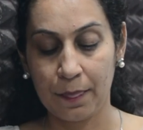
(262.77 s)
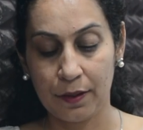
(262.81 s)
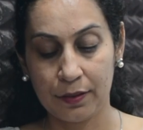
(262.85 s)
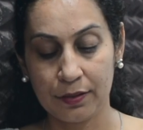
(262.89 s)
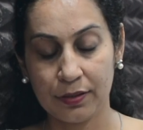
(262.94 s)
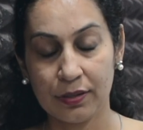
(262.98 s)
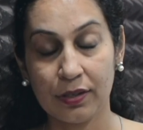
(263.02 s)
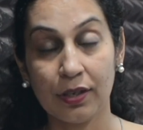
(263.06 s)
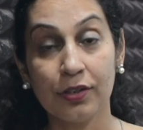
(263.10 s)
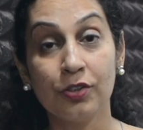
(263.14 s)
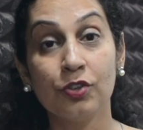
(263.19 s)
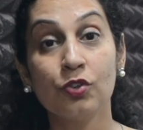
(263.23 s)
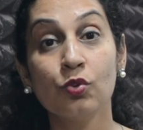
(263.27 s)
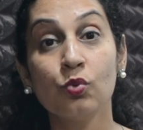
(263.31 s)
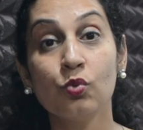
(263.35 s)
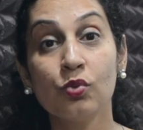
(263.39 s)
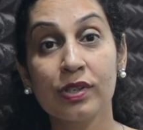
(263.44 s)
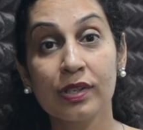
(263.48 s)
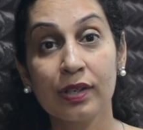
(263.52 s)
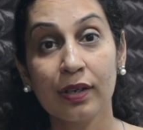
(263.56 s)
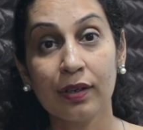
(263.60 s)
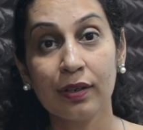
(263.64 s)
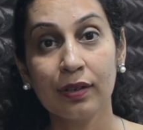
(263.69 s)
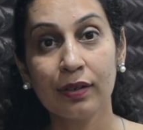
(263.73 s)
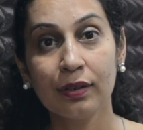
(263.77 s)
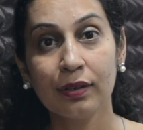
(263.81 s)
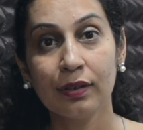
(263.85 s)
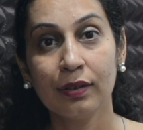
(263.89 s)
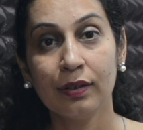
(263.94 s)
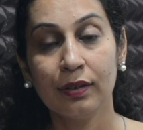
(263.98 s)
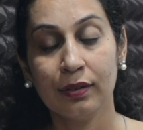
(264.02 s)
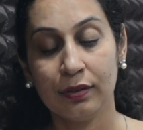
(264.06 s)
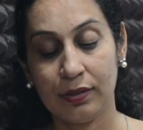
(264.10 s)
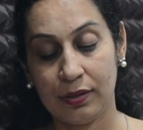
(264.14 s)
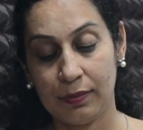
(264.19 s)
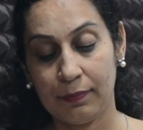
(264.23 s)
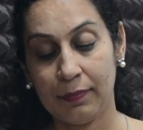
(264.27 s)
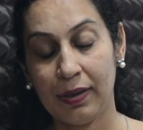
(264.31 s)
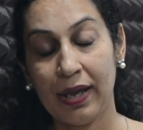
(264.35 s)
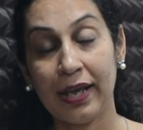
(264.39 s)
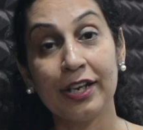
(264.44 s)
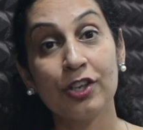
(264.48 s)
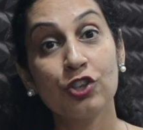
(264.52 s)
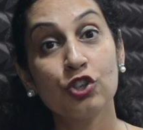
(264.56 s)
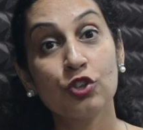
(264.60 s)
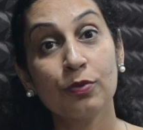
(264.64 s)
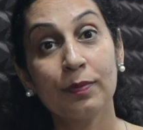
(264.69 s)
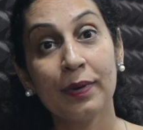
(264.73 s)
the user, the
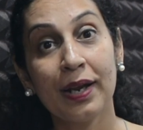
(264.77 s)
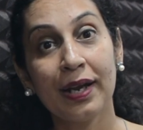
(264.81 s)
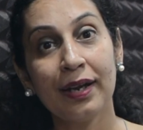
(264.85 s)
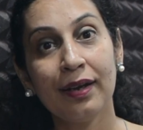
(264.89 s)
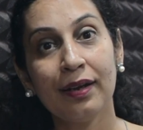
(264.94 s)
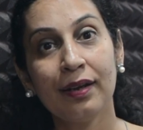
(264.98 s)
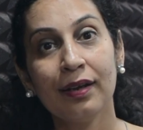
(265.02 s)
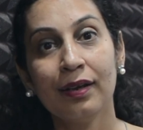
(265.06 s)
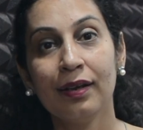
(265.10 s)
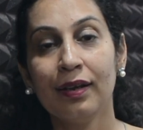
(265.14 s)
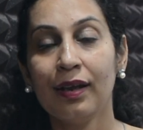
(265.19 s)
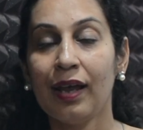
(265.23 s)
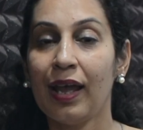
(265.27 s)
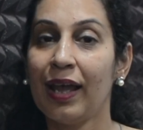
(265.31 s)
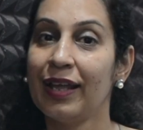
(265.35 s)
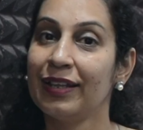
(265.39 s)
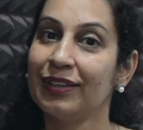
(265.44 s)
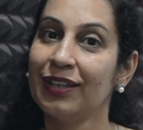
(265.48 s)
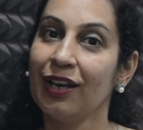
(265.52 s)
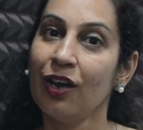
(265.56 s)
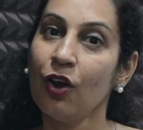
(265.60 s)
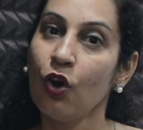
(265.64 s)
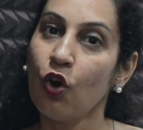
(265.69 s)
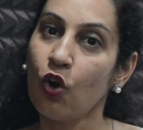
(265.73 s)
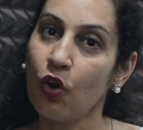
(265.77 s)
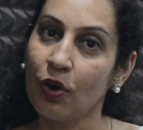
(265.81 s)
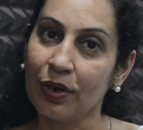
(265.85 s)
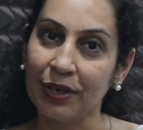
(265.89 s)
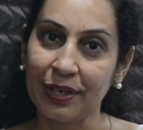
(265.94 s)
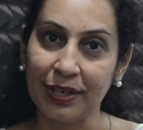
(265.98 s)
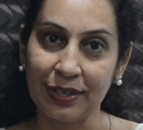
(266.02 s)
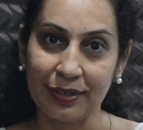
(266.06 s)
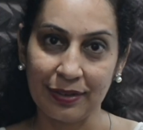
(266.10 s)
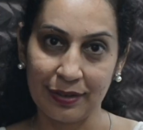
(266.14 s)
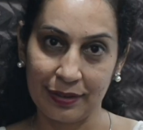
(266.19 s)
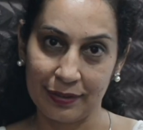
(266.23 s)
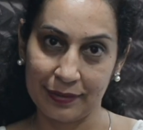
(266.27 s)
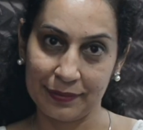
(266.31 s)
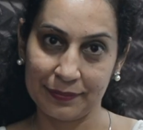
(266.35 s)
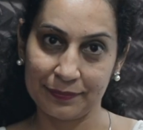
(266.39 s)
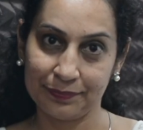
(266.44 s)
management and the auditor.